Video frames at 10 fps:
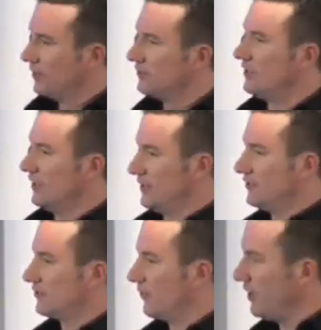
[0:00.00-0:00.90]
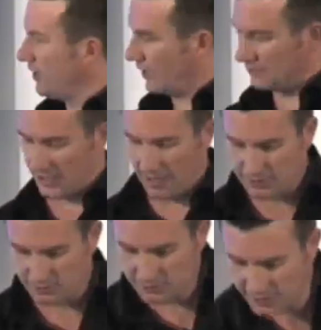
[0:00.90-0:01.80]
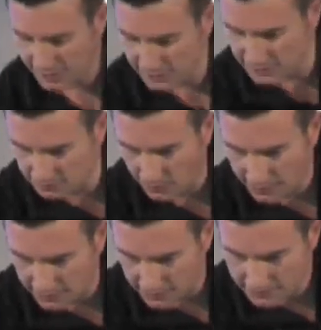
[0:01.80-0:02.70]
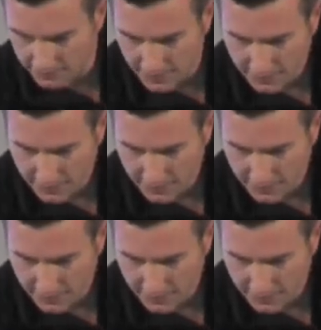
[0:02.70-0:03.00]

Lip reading: CSS3, and JavaScript and the engines behind it.